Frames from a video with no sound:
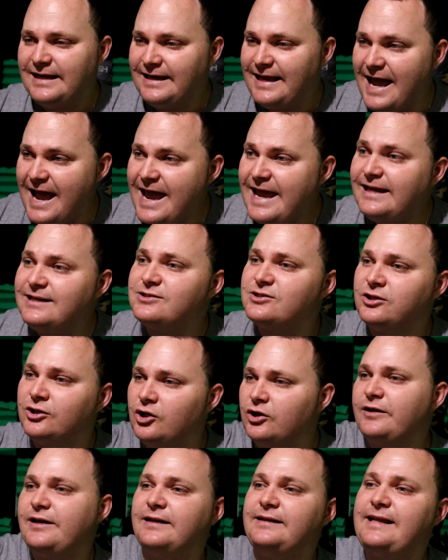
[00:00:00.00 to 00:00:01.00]
gangs
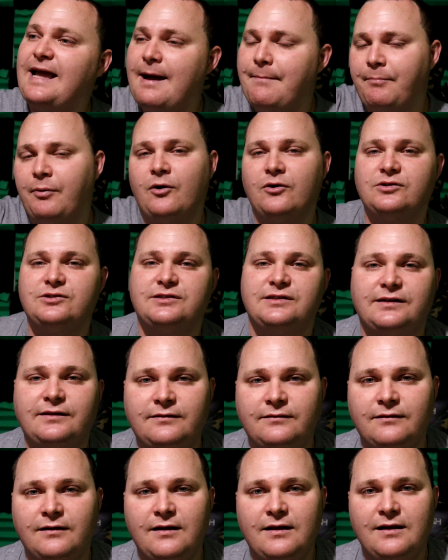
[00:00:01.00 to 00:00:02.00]
look at that
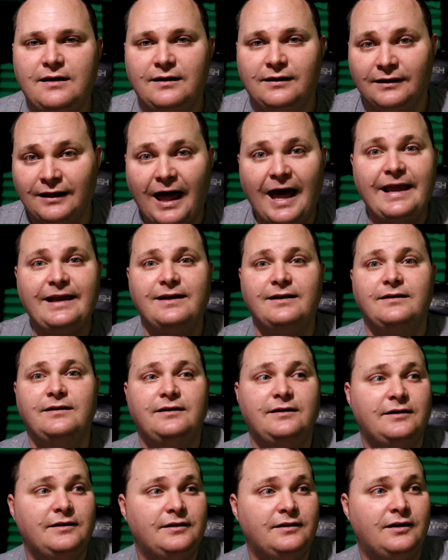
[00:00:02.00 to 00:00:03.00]
person like
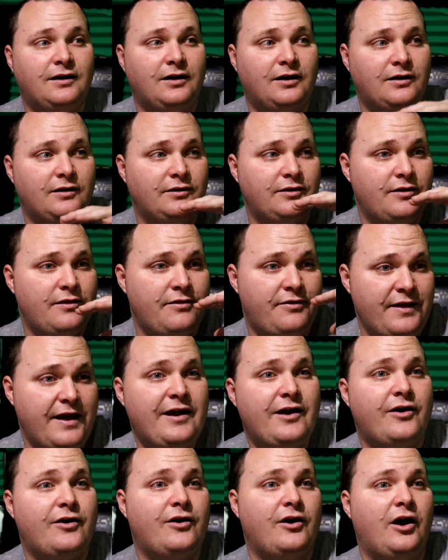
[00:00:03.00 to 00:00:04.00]

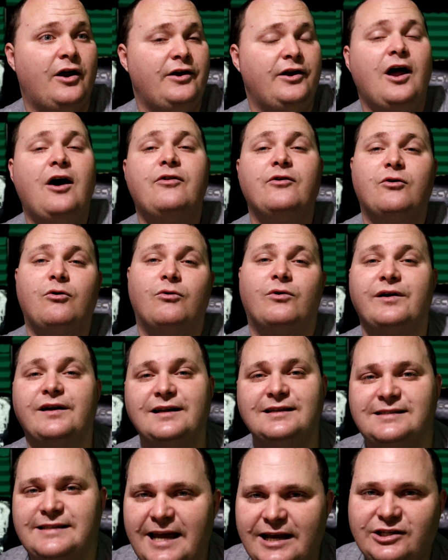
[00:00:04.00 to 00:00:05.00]
they're another
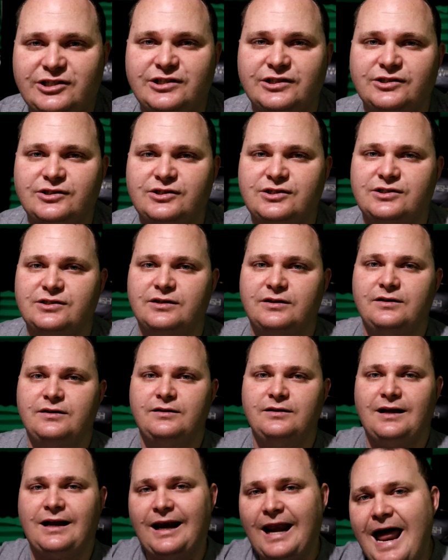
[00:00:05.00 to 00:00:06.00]
organization's
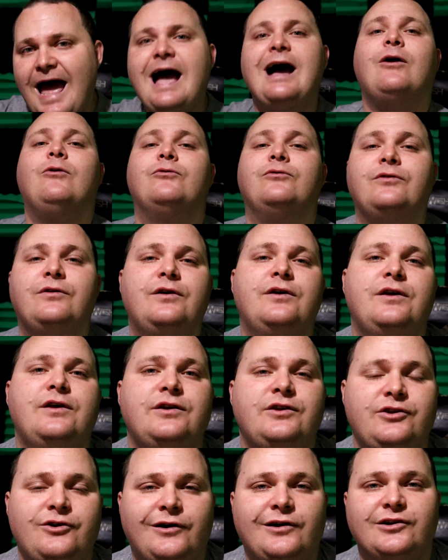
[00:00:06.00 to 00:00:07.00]
clown.
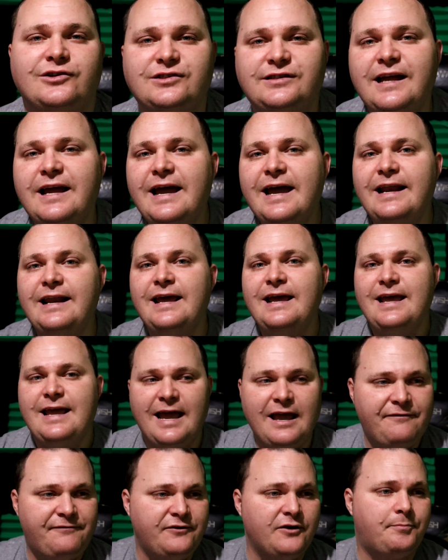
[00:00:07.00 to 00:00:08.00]
You understand?
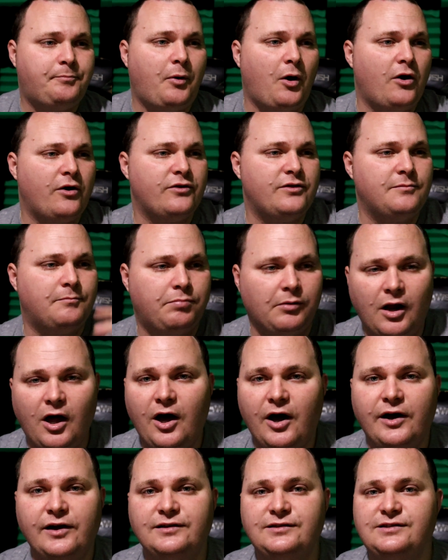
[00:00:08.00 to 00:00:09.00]
If you're part of the
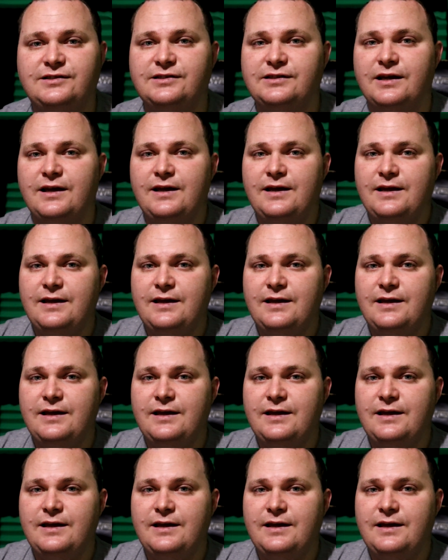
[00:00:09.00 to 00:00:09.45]
Bloods,